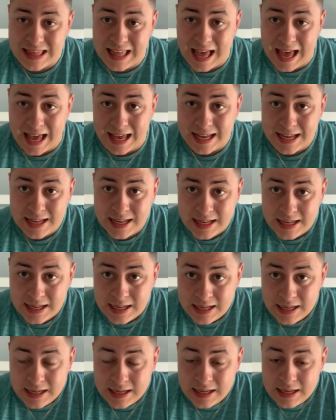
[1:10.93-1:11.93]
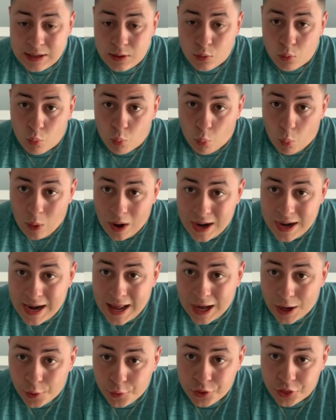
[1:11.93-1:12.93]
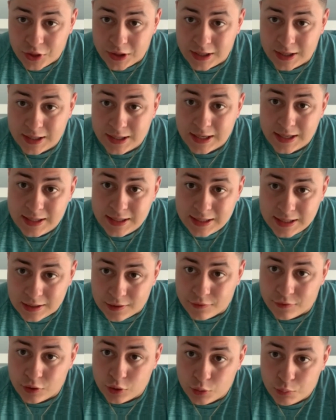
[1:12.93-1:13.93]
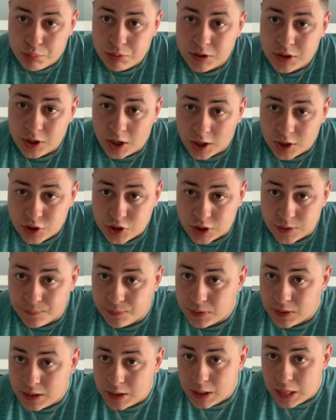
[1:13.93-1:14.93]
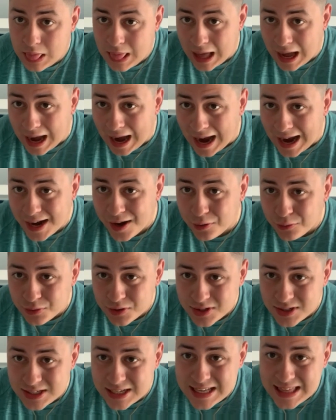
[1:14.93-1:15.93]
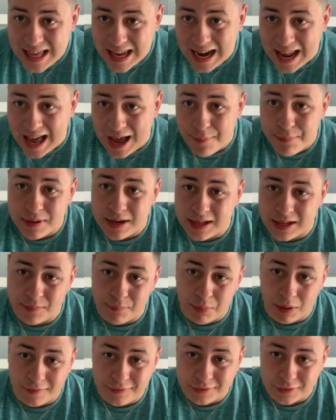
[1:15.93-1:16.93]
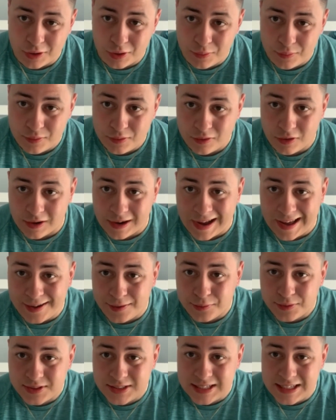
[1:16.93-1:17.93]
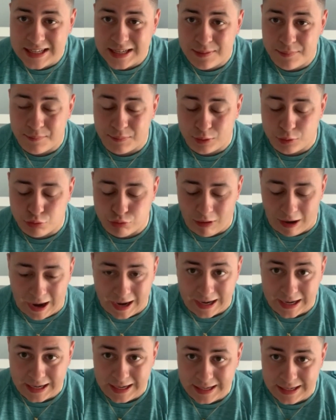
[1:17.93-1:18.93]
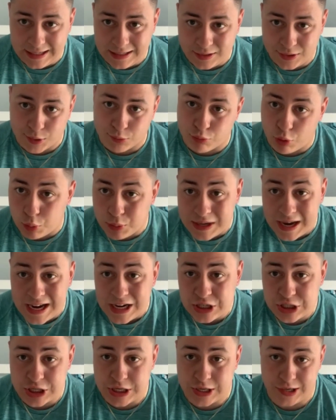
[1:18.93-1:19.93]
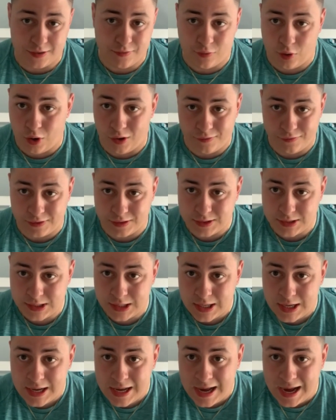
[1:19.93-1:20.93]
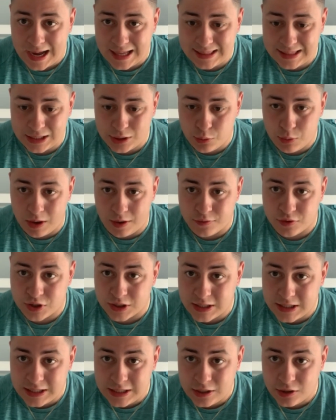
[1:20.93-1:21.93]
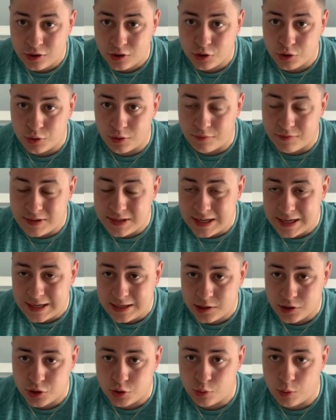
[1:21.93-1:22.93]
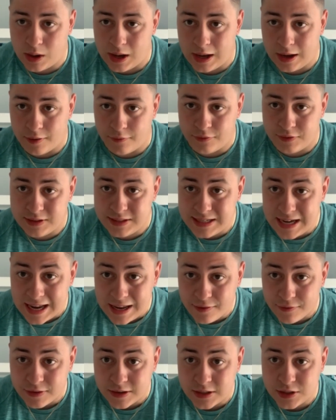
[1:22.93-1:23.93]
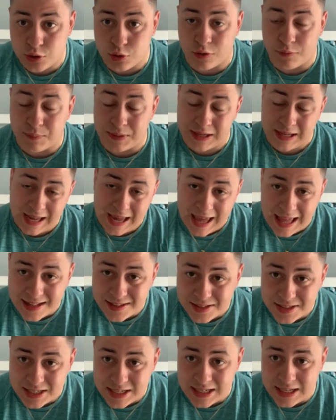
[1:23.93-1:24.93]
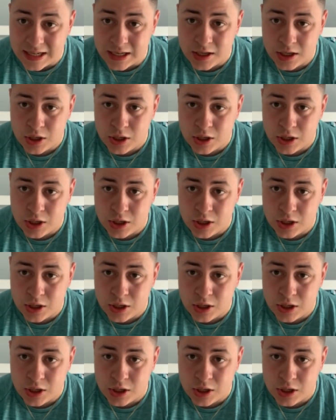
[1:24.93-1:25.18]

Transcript: that, when healthy, can give you production. I don't see that happening in Buffalo. Look, I don't see him cracking the rotation of offense. I think you have Shakir, you have Diggs, you have Davis, you have McKenzie,